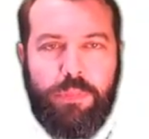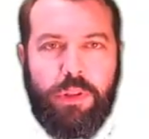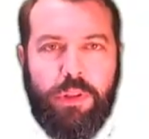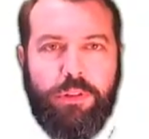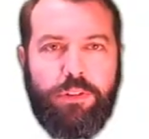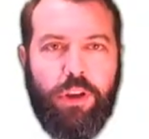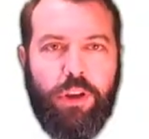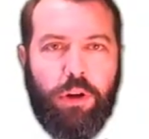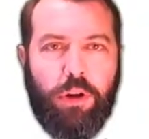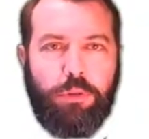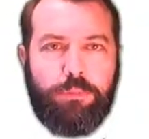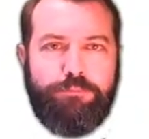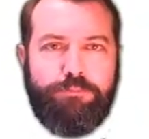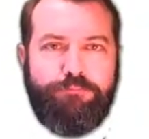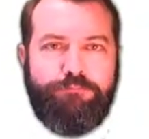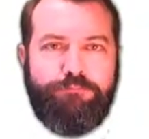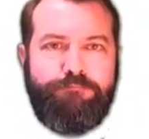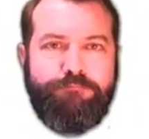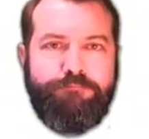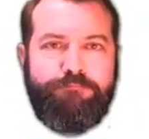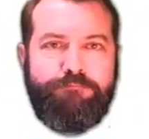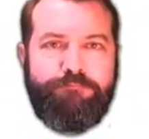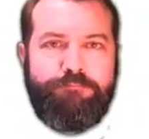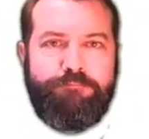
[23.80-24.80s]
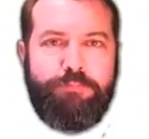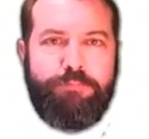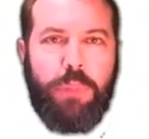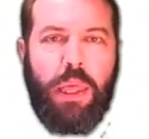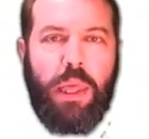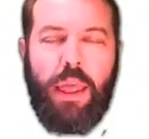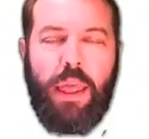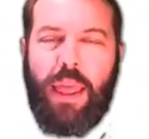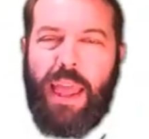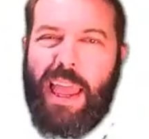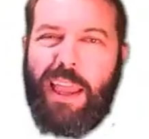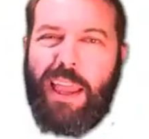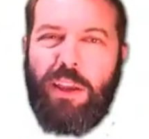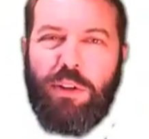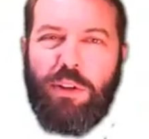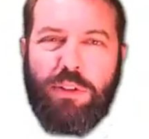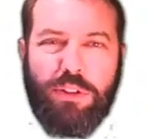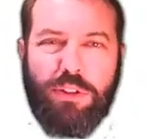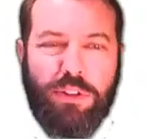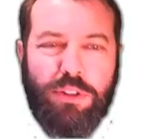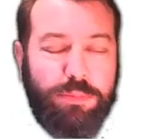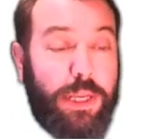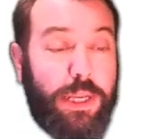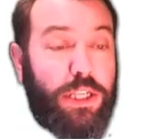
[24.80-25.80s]
So
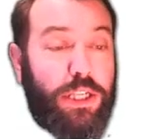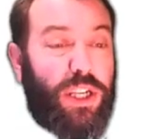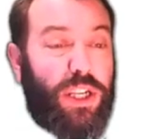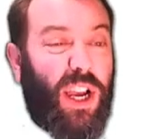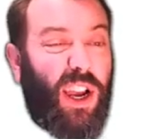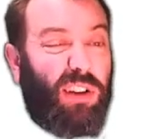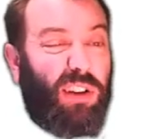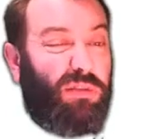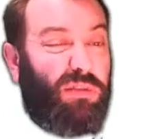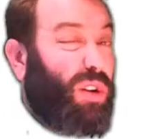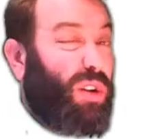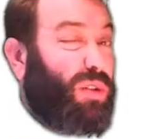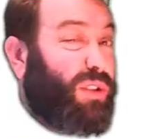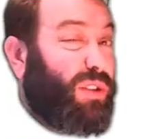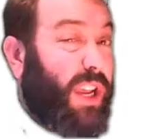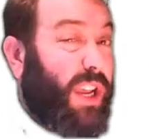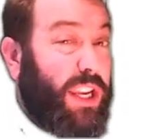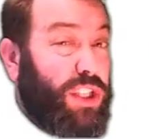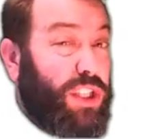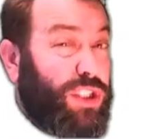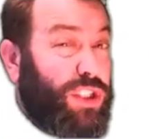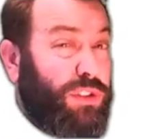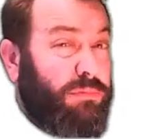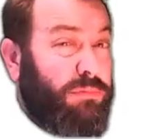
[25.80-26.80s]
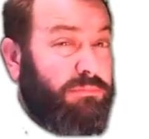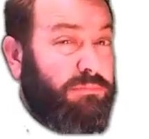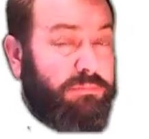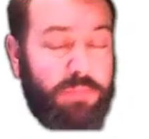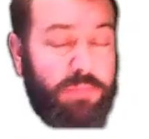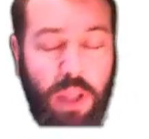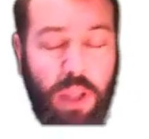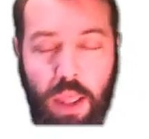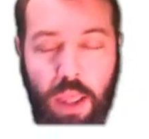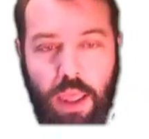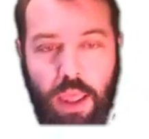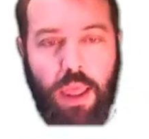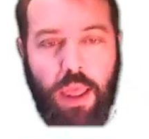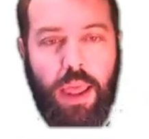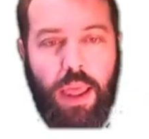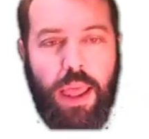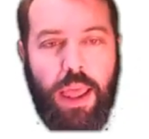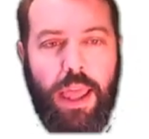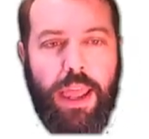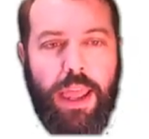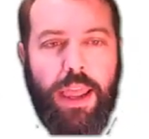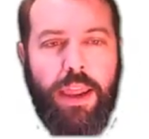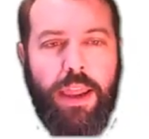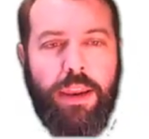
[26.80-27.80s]
angles measure rotation,
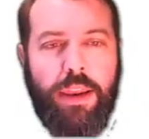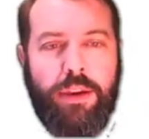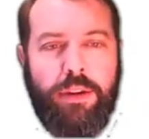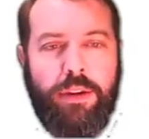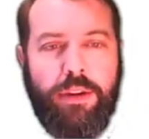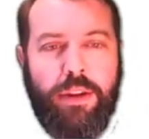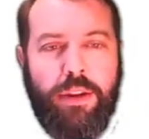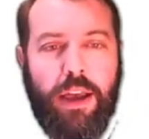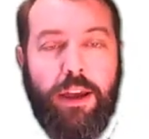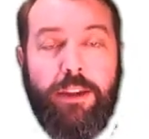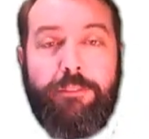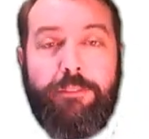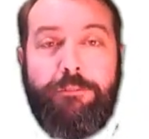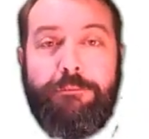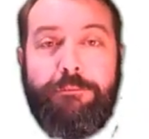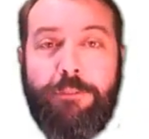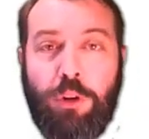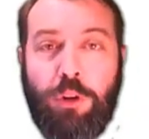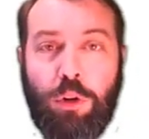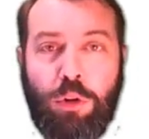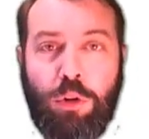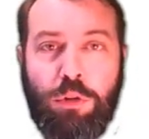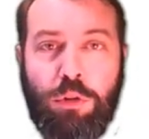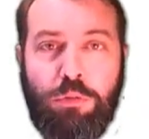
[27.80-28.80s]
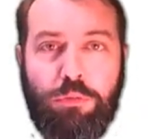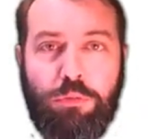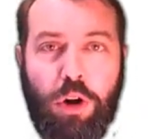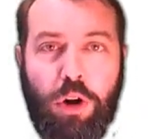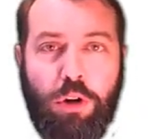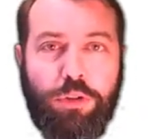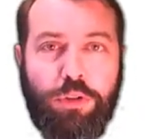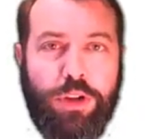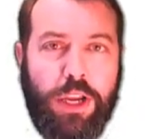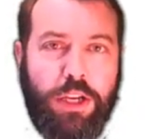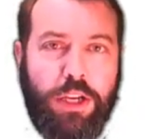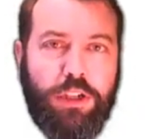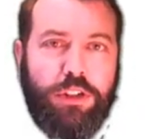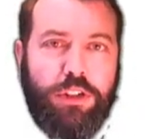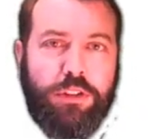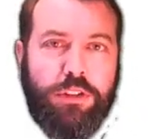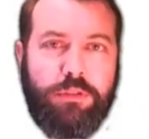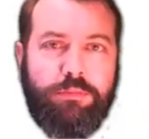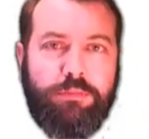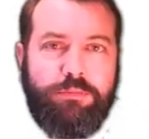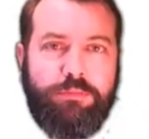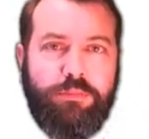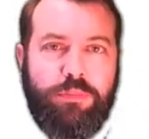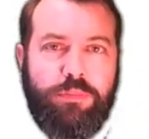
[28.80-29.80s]
and a full
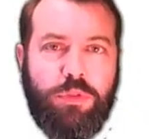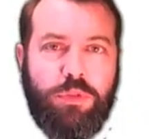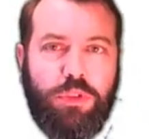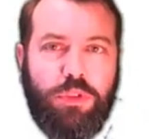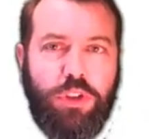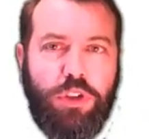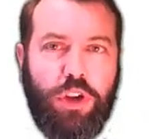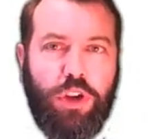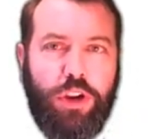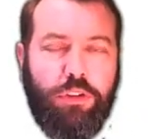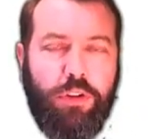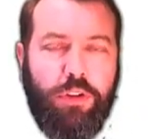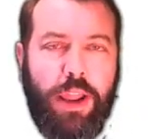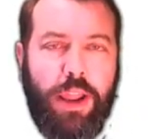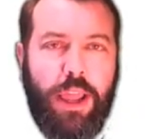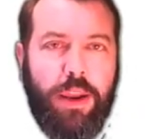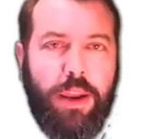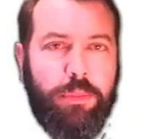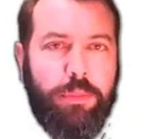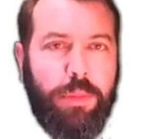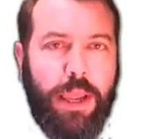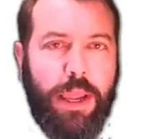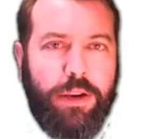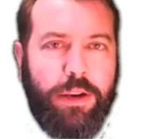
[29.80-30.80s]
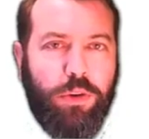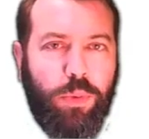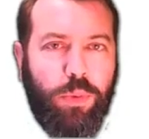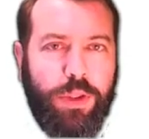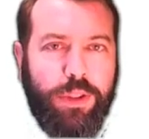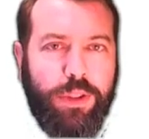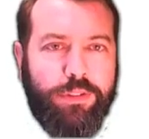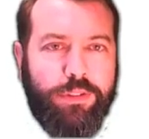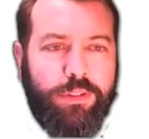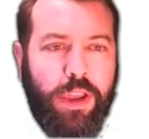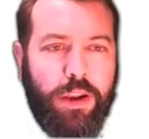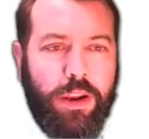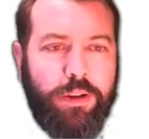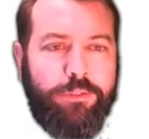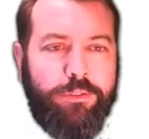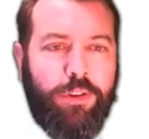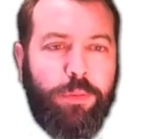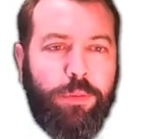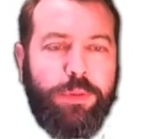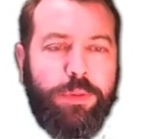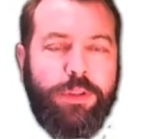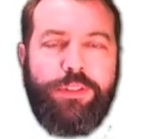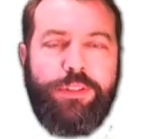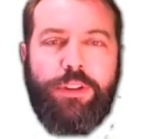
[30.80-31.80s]
rotation, turning around back to where you started
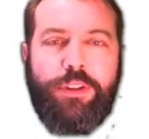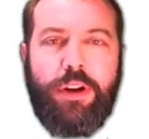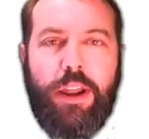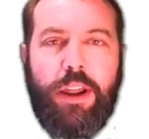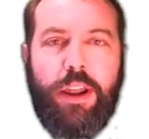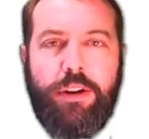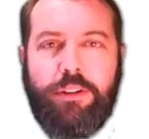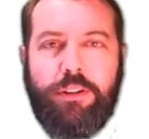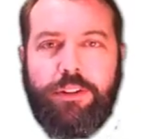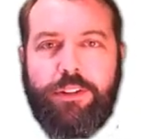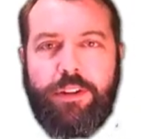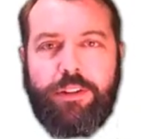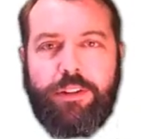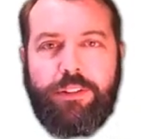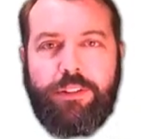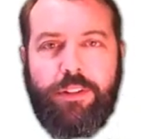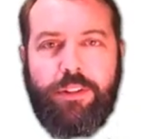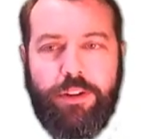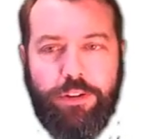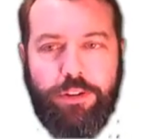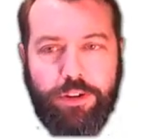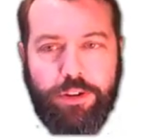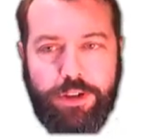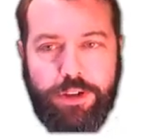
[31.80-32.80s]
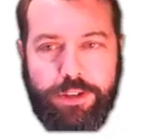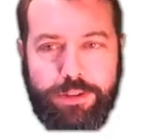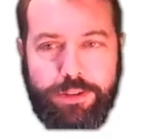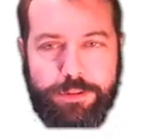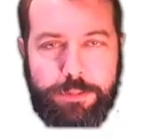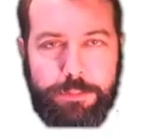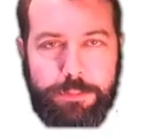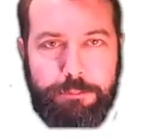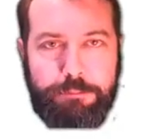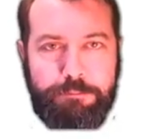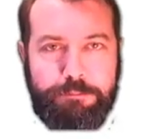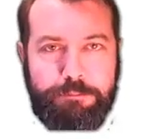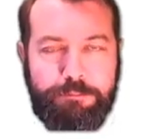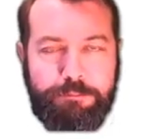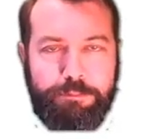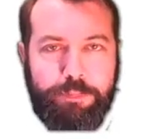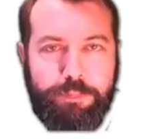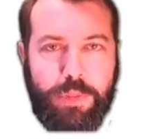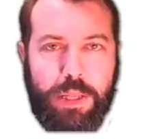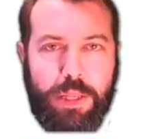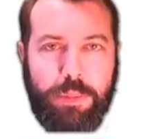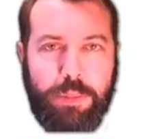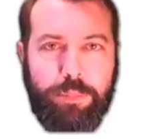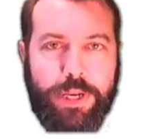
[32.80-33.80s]
from, is 360 degrees.
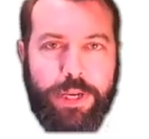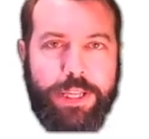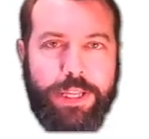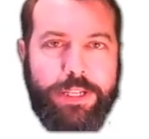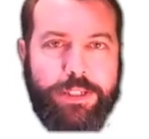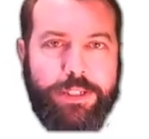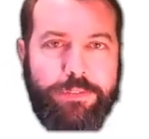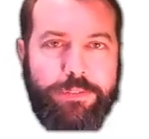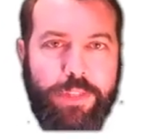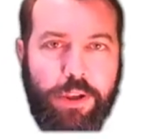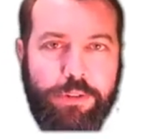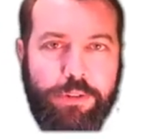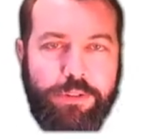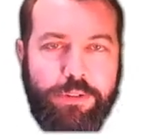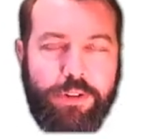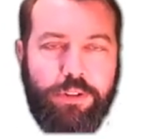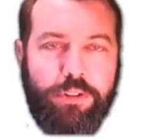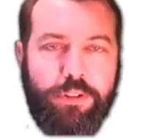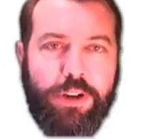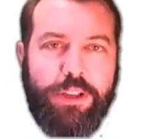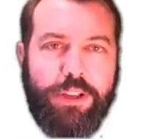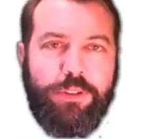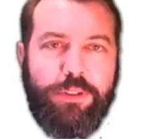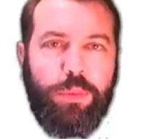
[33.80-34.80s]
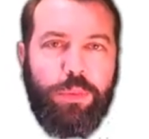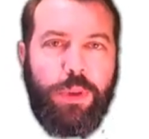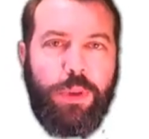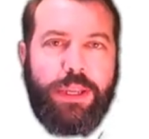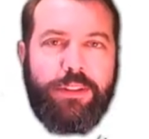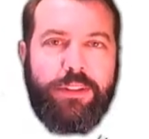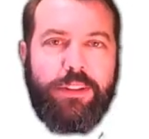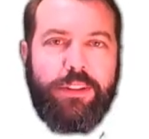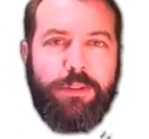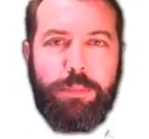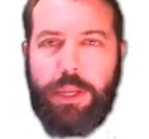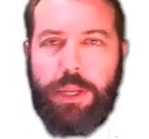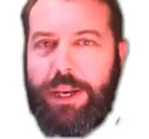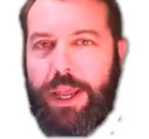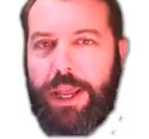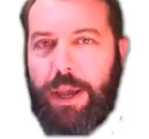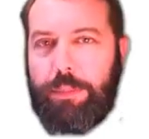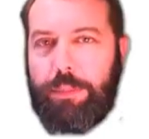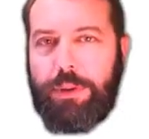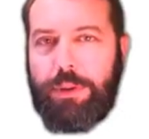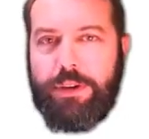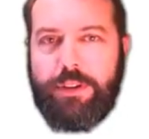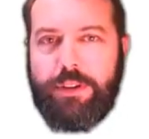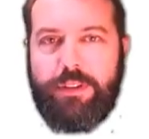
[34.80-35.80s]
But each of those degrees we can split
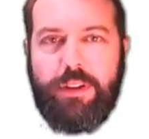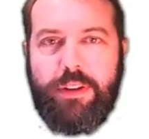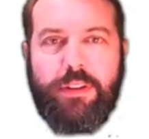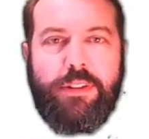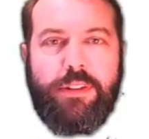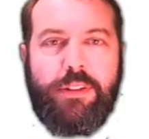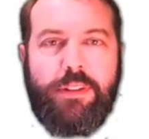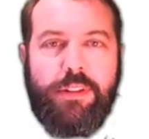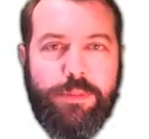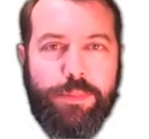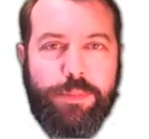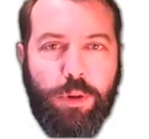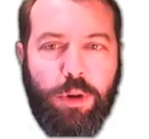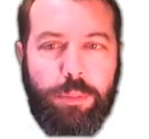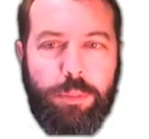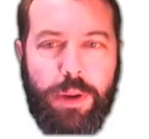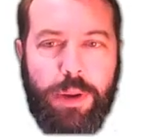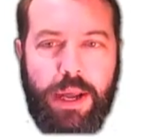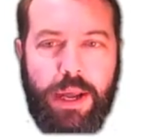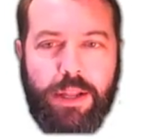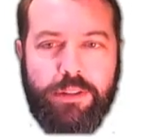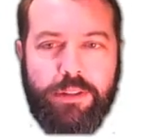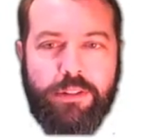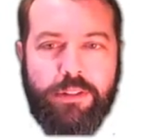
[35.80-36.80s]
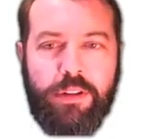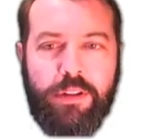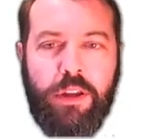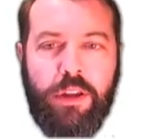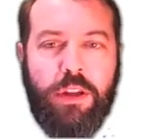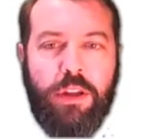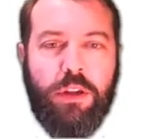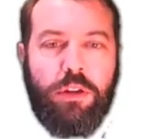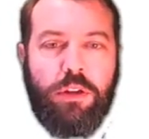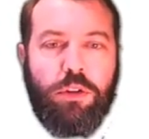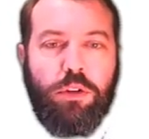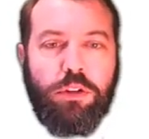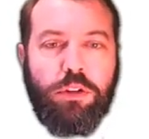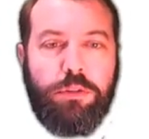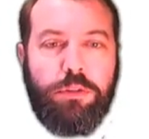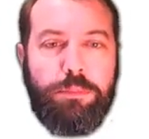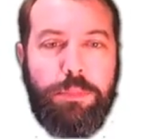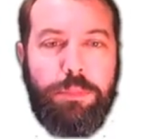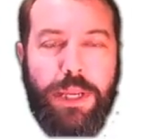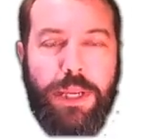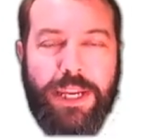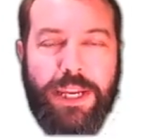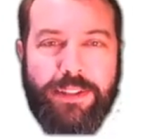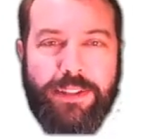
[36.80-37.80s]
up into 60 smaller parts called
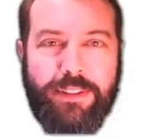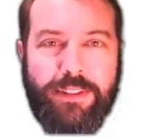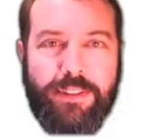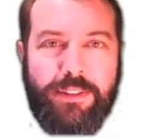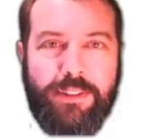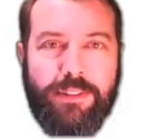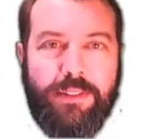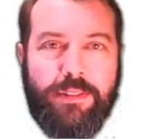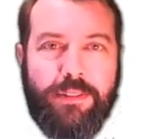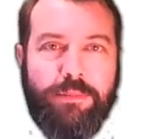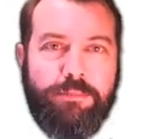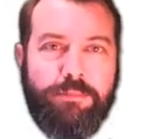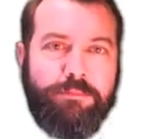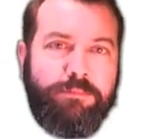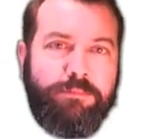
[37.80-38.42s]
minutes.